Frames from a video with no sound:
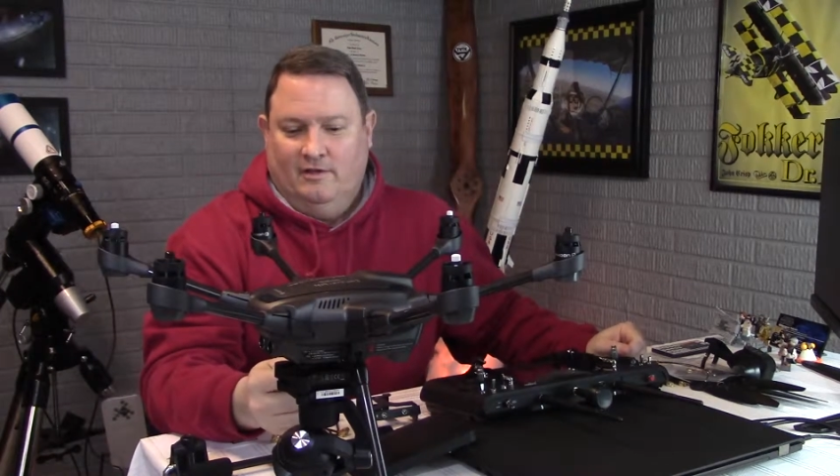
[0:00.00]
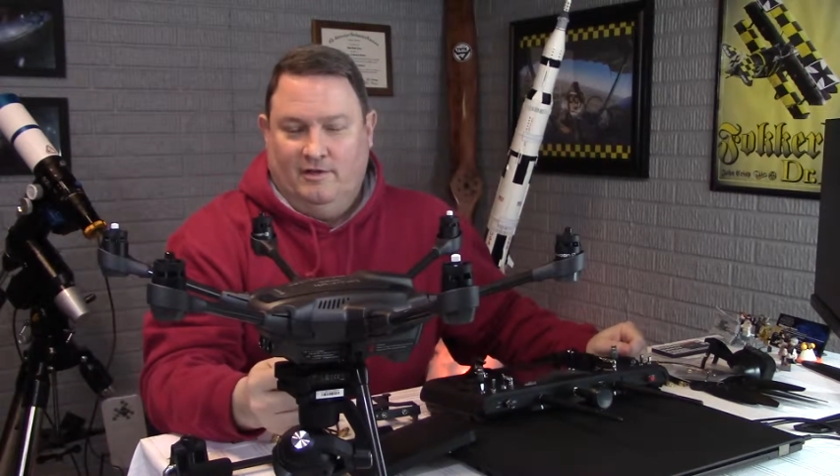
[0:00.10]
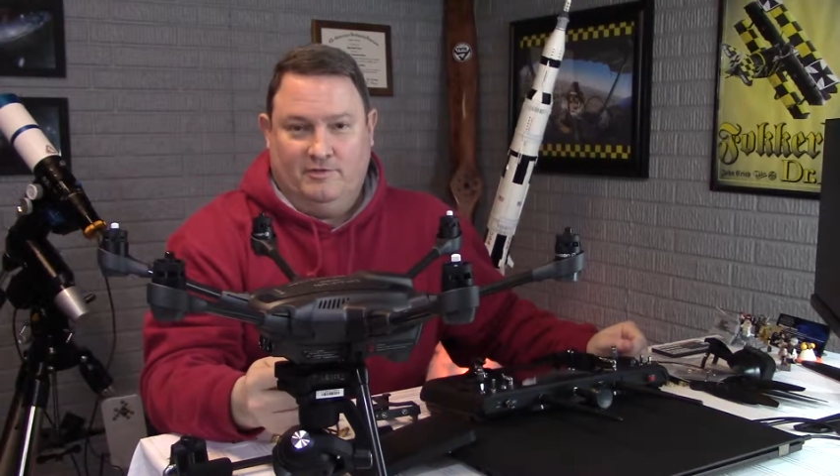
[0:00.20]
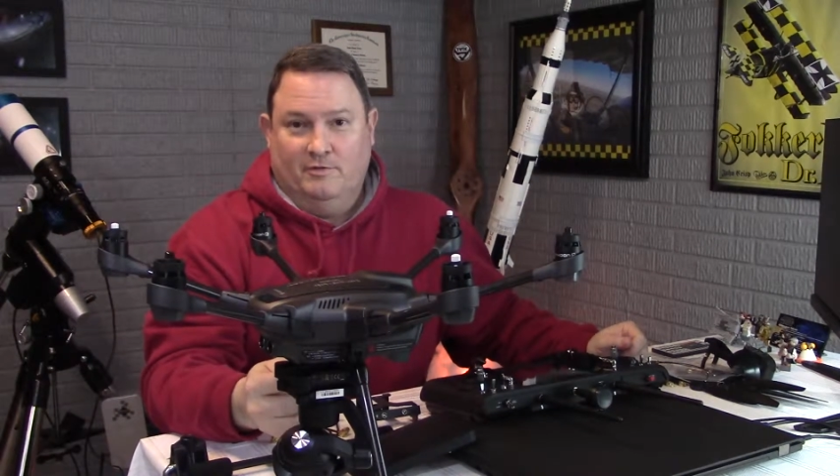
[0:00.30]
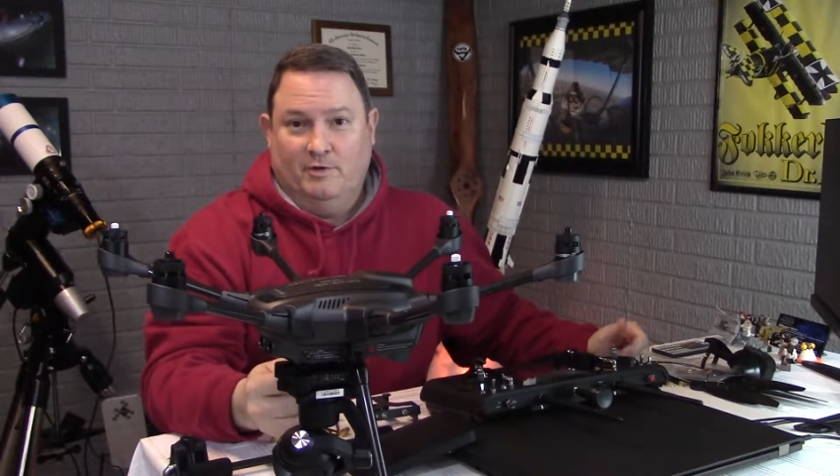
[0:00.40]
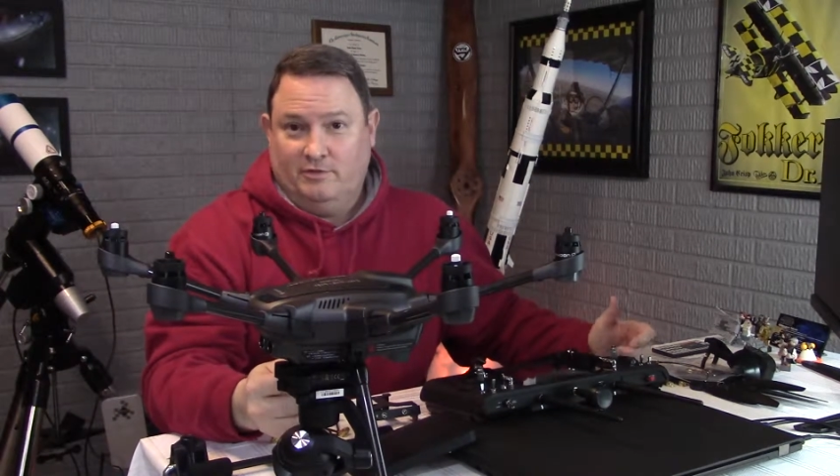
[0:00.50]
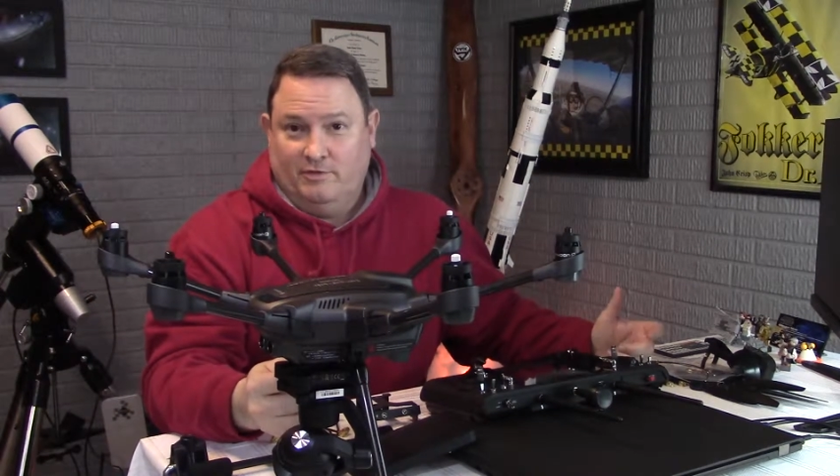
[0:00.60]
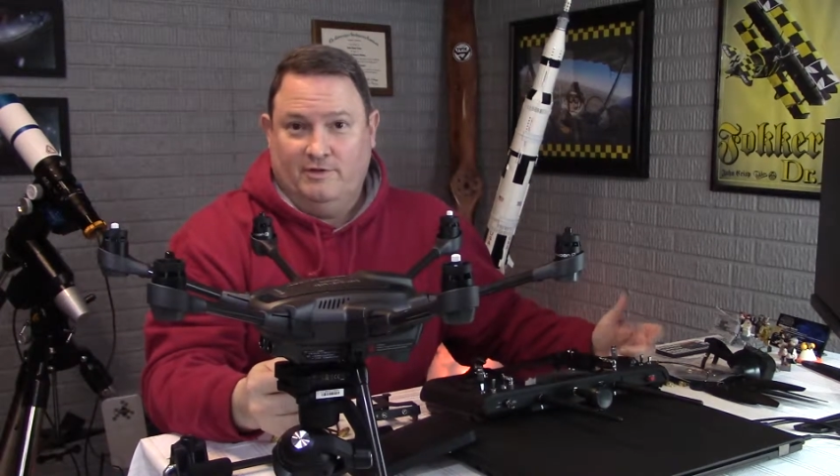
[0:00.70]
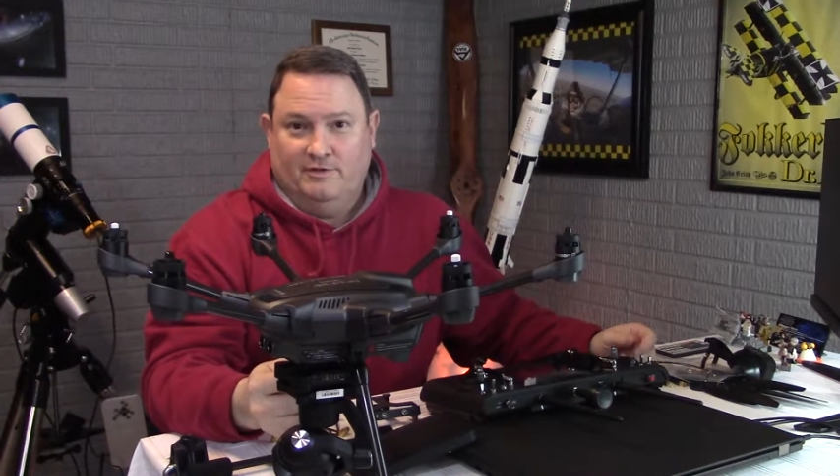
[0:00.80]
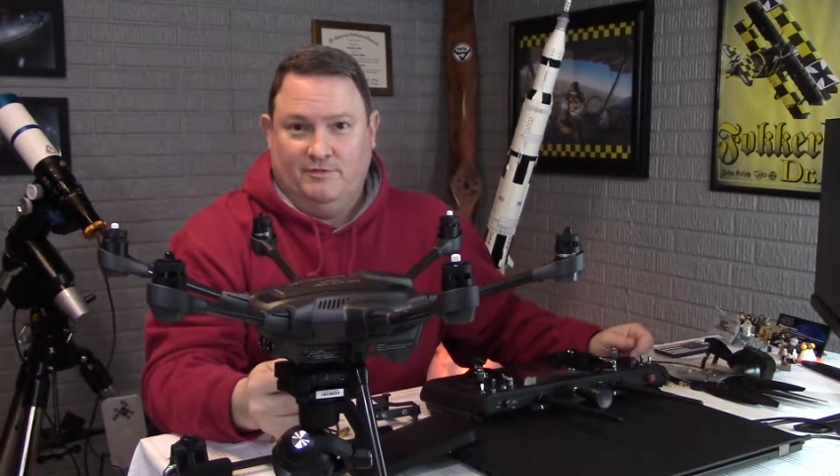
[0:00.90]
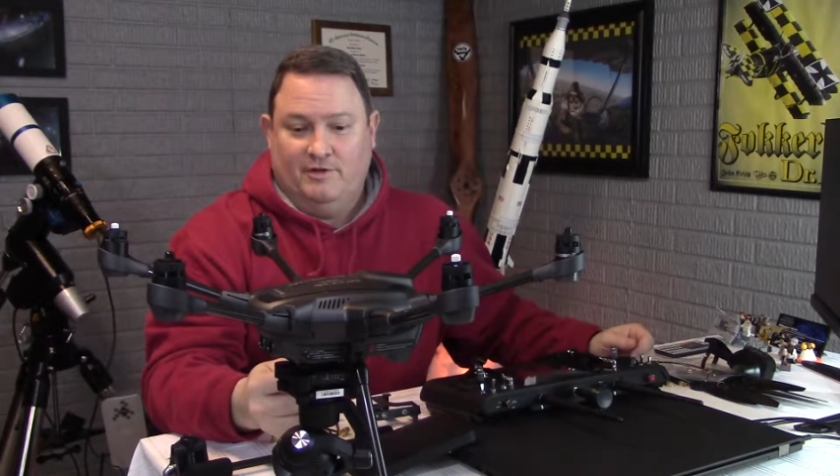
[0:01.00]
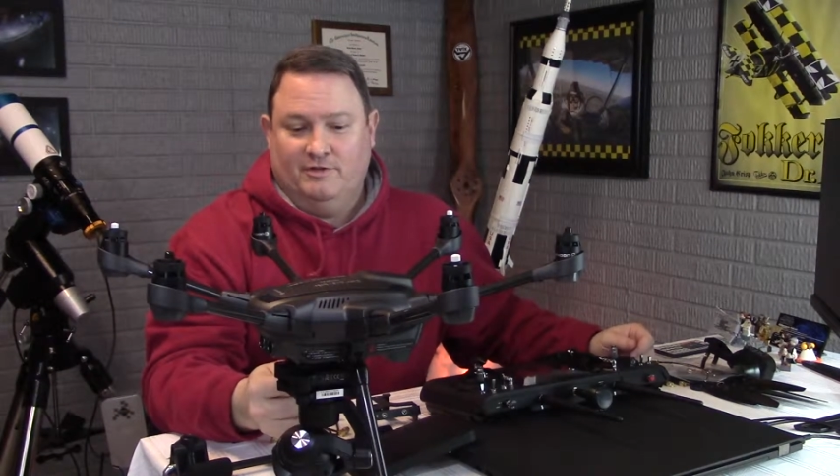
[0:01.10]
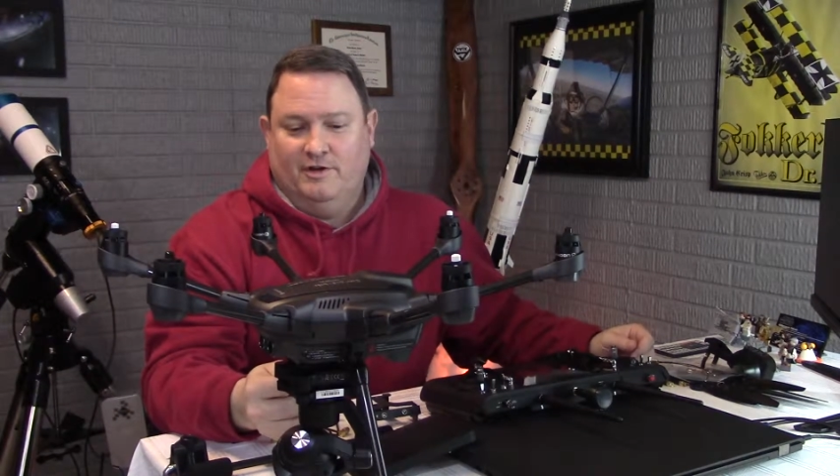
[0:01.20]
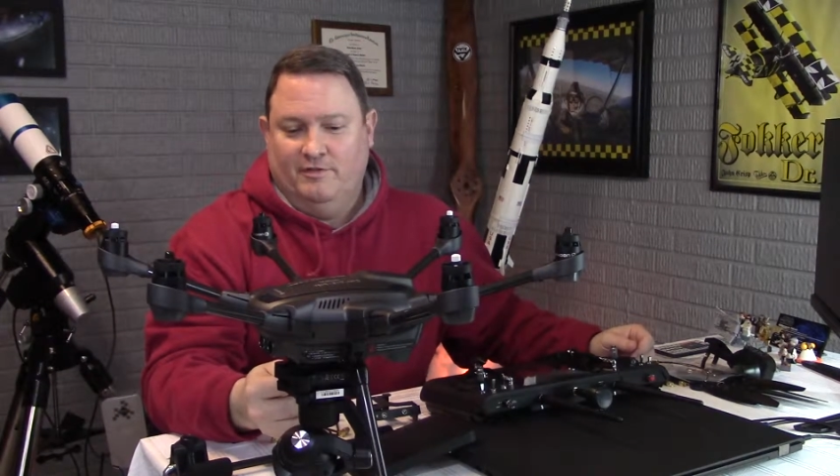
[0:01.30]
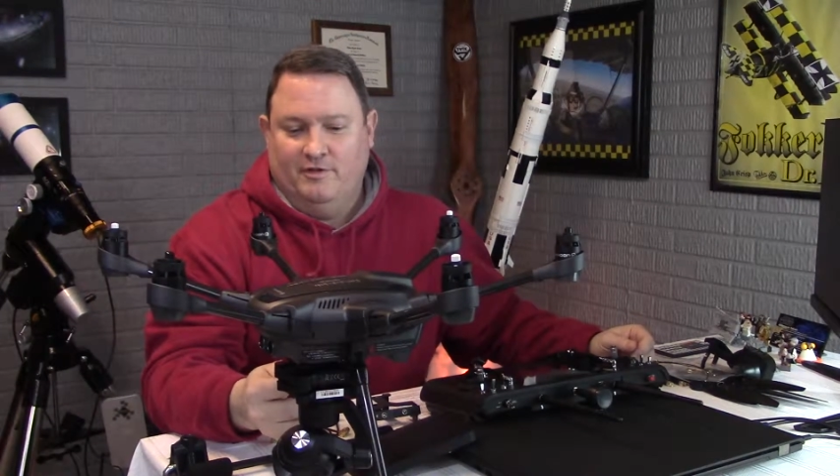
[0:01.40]
is the most recent
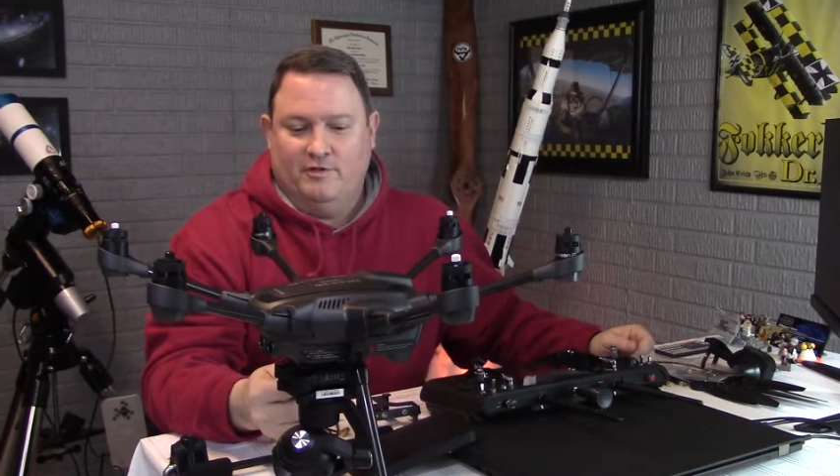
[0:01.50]
version of the